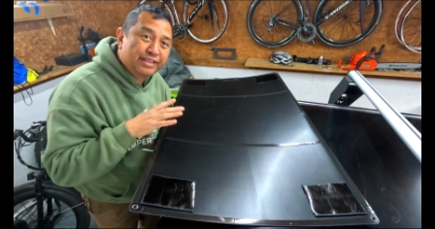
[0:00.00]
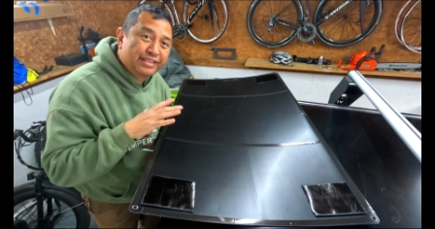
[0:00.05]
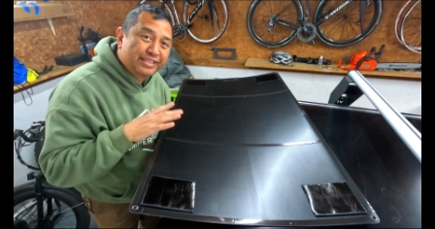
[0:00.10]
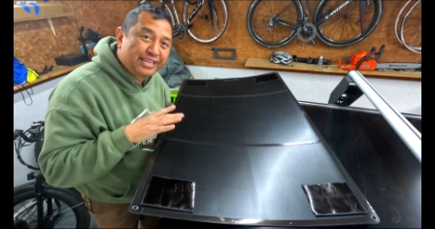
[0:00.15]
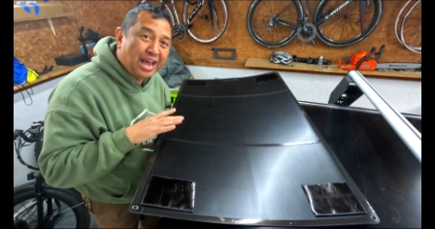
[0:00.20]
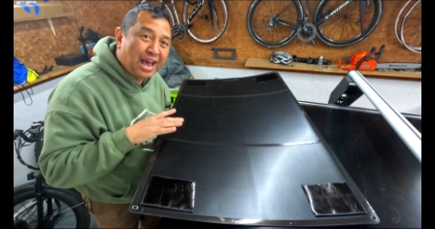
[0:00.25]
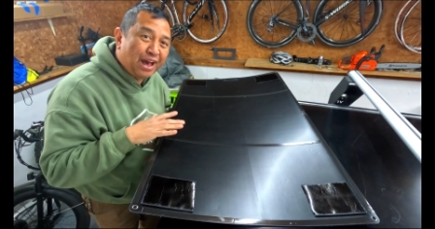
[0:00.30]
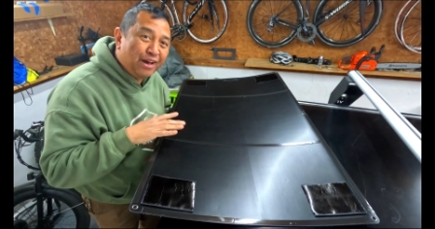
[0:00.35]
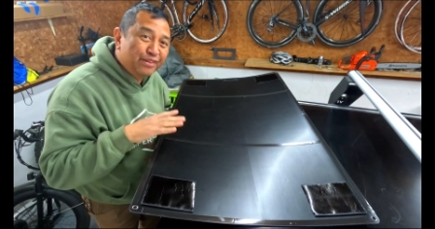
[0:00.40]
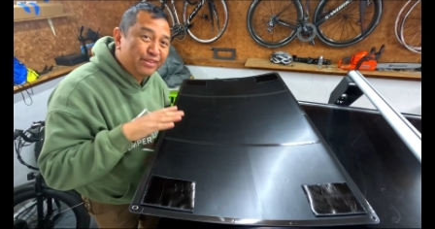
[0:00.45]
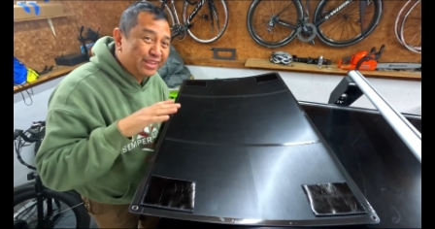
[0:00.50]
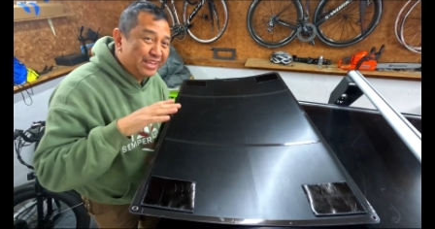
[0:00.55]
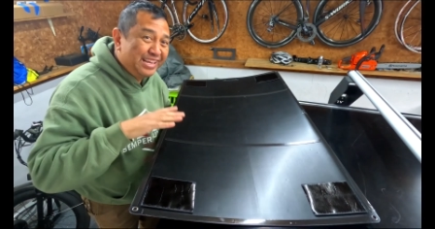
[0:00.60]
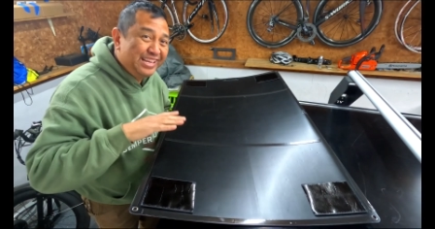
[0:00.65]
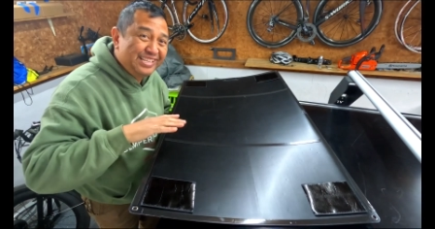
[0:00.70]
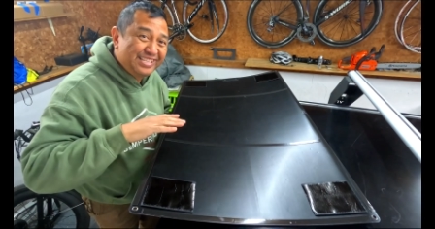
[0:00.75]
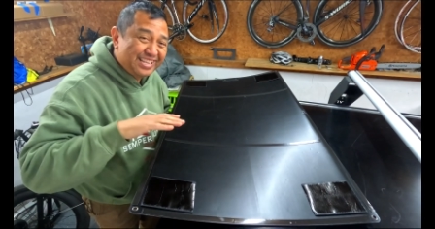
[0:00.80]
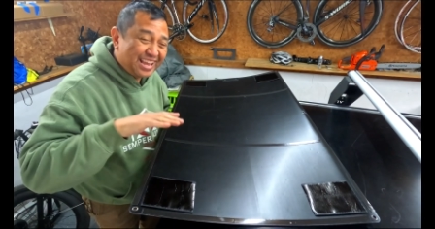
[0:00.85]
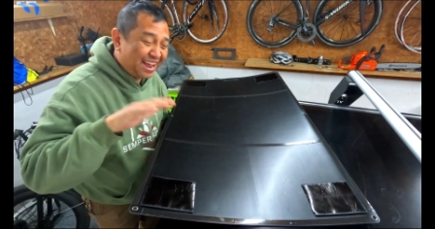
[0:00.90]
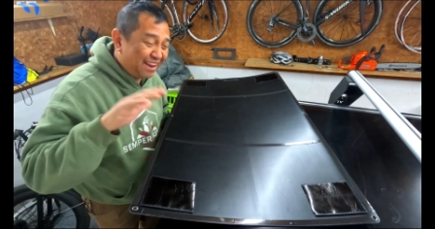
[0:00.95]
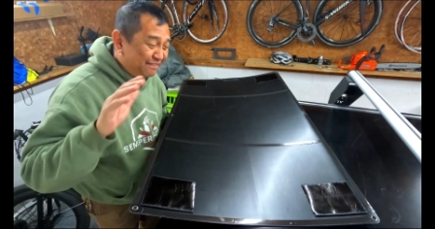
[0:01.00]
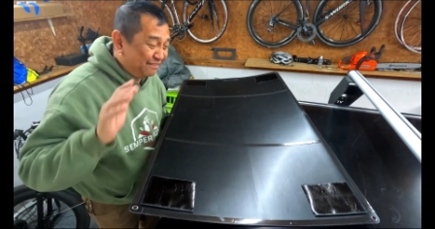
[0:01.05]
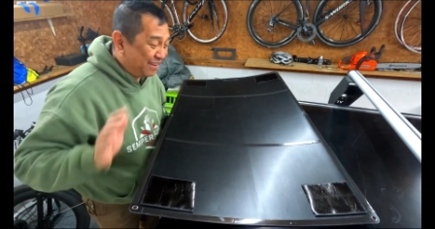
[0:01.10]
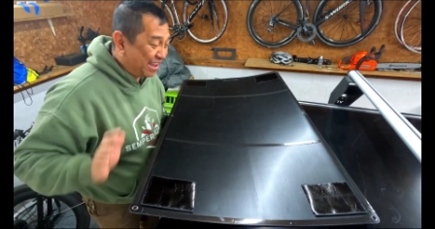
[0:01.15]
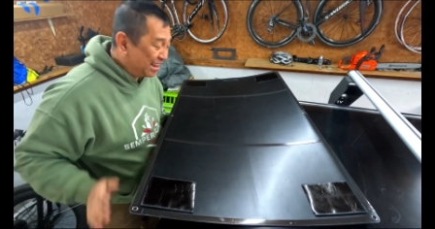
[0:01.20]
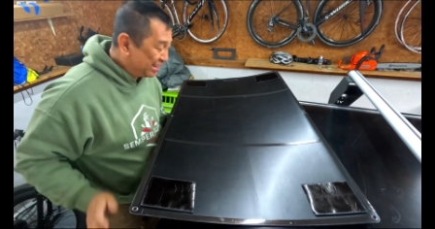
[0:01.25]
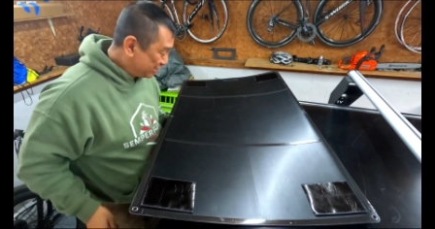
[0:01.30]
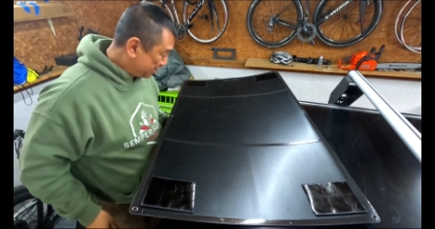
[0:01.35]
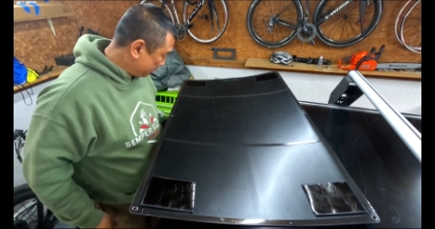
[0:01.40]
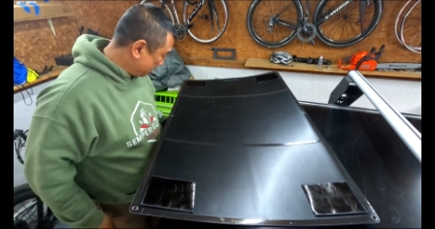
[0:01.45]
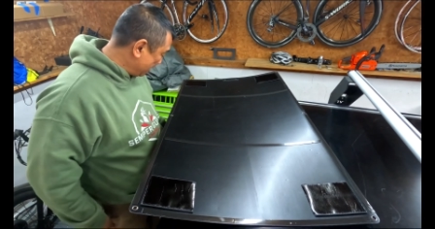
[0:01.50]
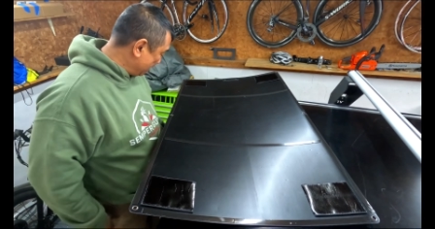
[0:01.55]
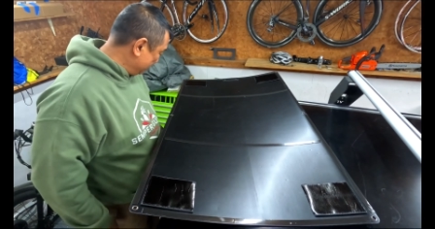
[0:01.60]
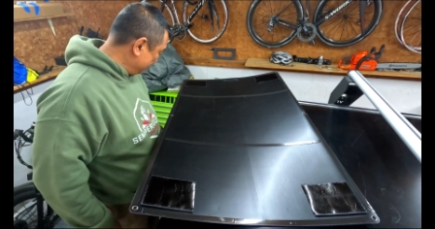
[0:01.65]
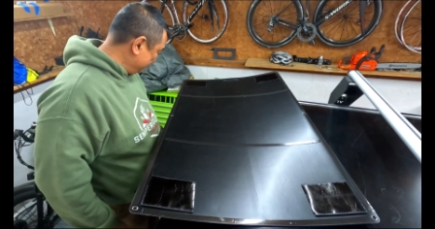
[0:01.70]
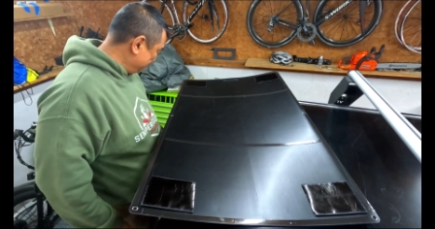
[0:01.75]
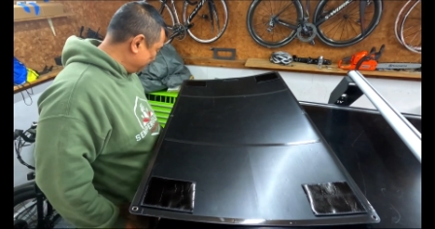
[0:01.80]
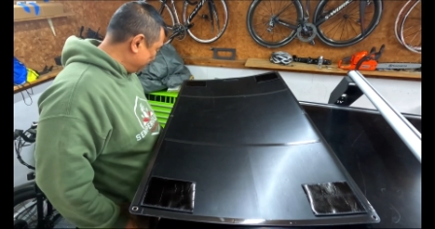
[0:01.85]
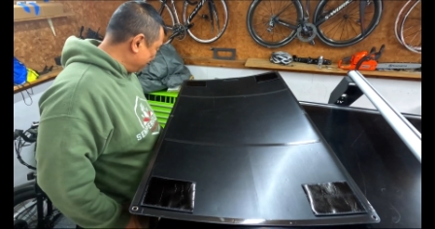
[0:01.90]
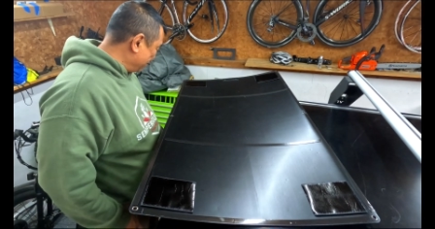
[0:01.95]
Southeast Adventure
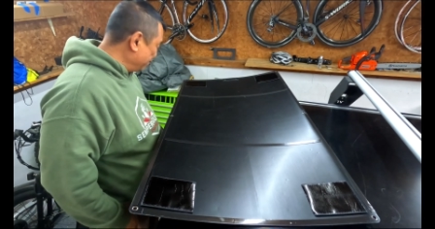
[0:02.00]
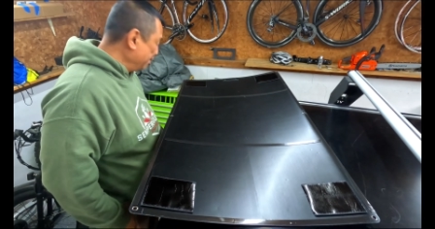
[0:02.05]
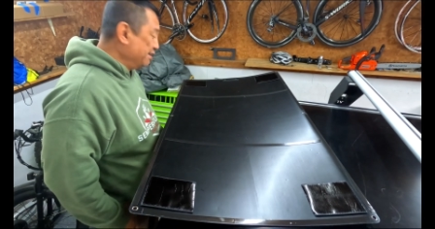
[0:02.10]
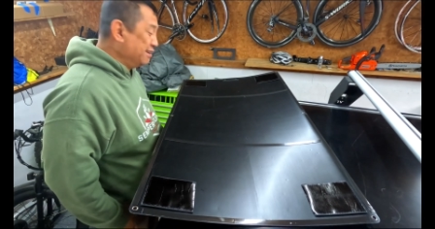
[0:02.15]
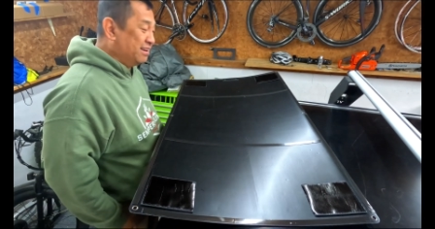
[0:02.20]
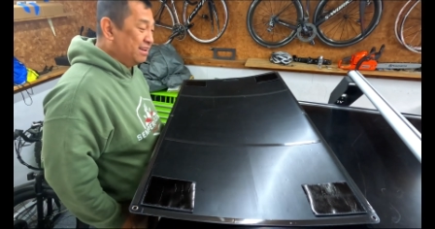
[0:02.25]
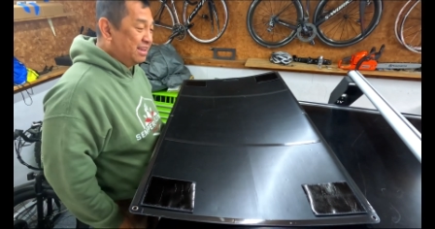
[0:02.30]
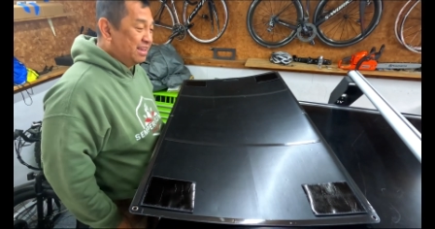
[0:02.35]
Expo